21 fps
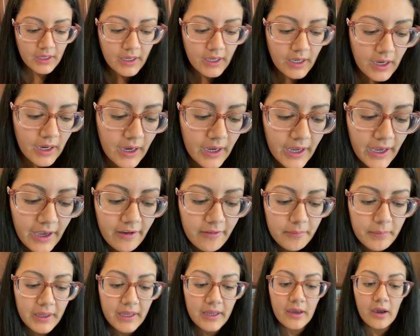I have
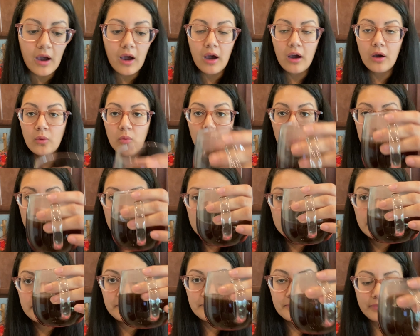my hot one
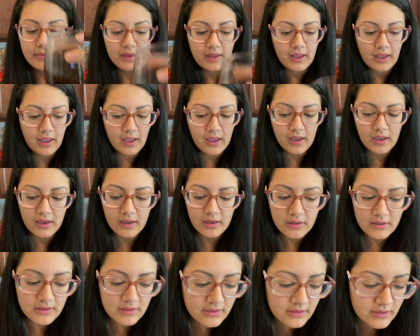
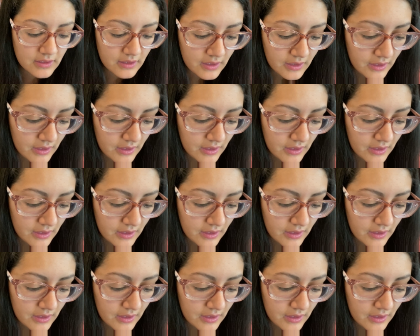and